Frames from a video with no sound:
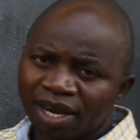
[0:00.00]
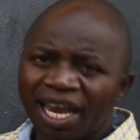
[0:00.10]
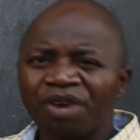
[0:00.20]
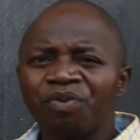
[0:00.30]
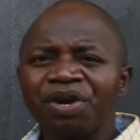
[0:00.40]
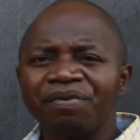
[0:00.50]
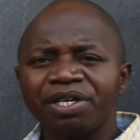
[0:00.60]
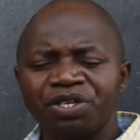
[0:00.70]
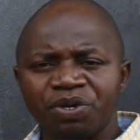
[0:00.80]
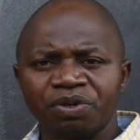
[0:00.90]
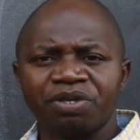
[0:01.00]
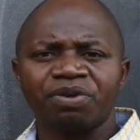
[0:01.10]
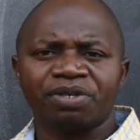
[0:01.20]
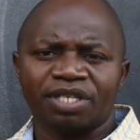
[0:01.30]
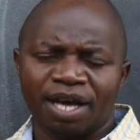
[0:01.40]
Can we reduce
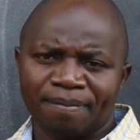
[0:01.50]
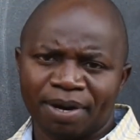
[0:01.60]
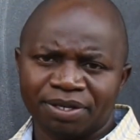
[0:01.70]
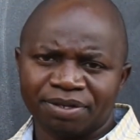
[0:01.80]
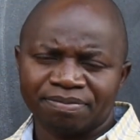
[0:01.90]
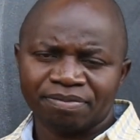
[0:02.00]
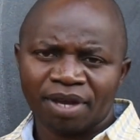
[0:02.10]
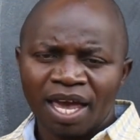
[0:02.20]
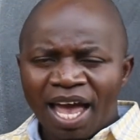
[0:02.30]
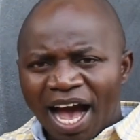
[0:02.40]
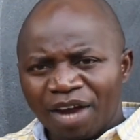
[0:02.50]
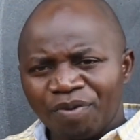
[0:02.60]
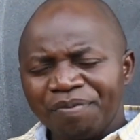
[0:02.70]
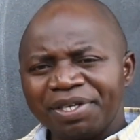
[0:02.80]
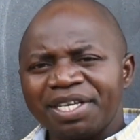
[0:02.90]
those numbers? And when we